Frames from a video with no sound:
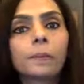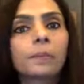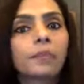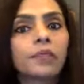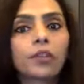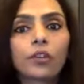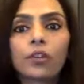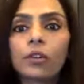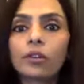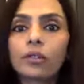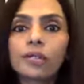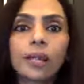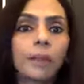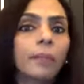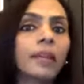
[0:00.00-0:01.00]
you know,
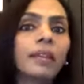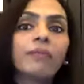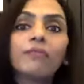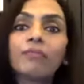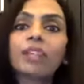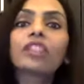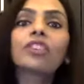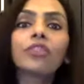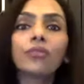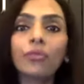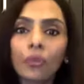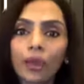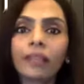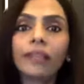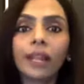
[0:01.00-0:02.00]
somebody with
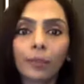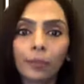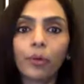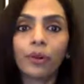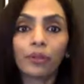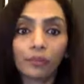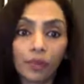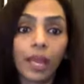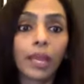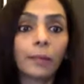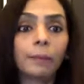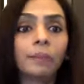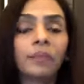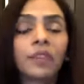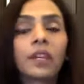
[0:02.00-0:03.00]
you at that point of
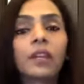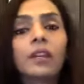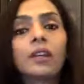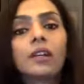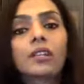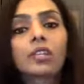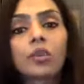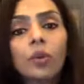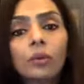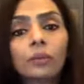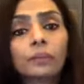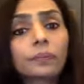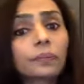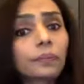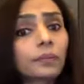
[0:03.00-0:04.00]
time. So,